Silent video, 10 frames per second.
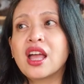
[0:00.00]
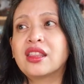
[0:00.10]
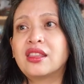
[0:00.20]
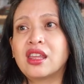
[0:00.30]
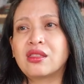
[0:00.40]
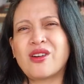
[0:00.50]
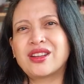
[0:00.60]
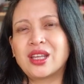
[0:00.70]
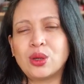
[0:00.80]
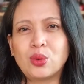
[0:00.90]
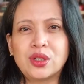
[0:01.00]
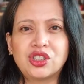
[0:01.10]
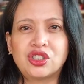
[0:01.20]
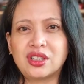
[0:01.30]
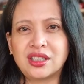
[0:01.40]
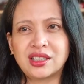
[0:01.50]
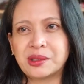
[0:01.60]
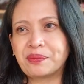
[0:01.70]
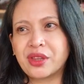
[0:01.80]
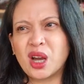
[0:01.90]
They thought he was
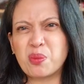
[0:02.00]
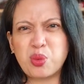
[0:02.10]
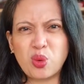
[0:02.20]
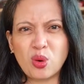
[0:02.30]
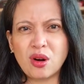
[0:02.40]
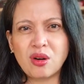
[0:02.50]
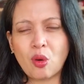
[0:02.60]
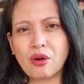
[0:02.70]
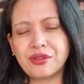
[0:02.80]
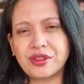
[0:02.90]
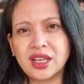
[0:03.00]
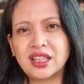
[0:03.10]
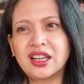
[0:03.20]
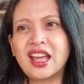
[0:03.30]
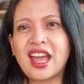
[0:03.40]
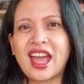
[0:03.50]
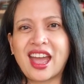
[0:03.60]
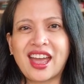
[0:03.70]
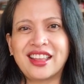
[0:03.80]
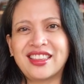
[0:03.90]
just a poor orphan,
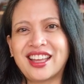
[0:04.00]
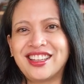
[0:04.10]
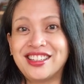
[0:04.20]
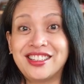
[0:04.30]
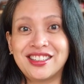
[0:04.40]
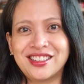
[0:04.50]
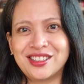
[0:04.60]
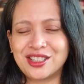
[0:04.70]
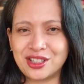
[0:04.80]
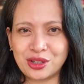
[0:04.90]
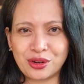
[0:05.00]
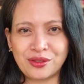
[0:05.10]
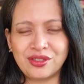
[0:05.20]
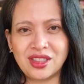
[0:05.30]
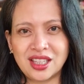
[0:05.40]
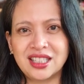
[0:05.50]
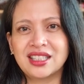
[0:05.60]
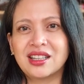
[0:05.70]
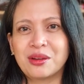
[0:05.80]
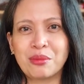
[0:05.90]
and that he didn't deserve
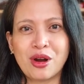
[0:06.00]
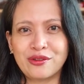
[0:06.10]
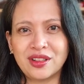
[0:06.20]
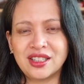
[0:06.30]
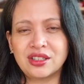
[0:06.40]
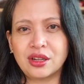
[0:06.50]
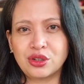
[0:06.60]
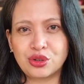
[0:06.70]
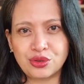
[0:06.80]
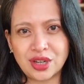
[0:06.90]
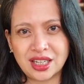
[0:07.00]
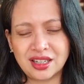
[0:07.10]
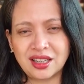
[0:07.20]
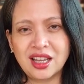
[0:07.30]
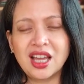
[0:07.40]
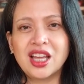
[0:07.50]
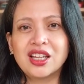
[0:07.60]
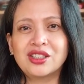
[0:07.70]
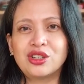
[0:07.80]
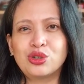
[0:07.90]
this marvelous treat.
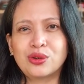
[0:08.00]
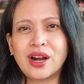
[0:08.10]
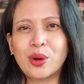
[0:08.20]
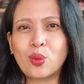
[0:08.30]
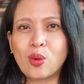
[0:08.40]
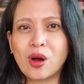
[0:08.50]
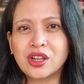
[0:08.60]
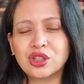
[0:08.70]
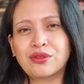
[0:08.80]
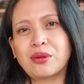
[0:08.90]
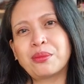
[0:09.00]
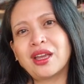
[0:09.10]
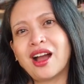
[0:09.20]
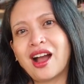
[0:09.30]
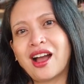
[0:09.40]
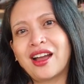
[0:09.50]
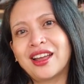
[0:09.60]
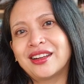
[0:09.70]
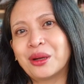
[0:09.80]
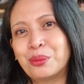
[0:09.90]
Sijurai watched from
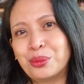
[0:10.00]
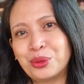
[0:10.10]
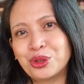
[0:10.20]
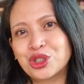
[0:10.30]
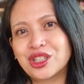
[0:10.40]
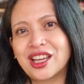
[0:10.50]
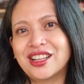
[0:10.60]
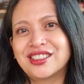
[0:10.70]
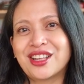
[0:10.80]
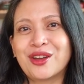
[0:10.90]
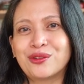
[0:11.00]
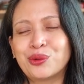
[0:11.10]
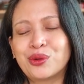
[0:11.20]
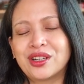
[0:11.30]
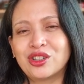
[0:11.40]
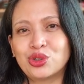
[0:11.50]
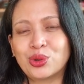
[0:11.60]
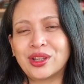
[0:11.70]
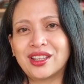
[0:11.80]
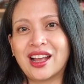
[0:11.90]
behind a bush as everyone
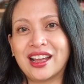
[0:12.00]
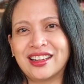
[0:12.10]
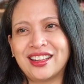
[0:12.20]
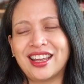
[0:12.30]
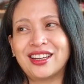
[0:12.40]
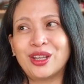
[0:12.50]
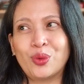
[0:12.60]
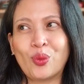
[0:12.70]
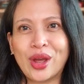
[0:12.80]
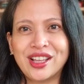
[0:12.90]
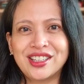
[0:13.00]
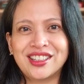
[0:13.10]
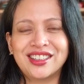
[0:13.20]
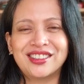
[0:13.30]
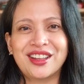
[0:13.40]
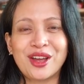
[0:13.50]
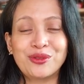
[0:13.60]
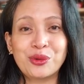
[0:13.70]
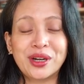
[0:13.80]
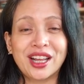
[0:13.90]
enjoyed the honey, and he waited until
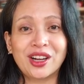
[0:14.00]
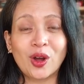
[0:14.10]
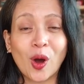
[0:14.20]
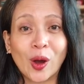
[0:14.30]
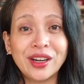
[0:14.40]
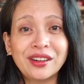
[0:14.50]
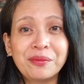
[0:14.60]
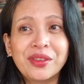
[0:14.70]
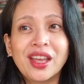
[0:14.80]
everyone had gone.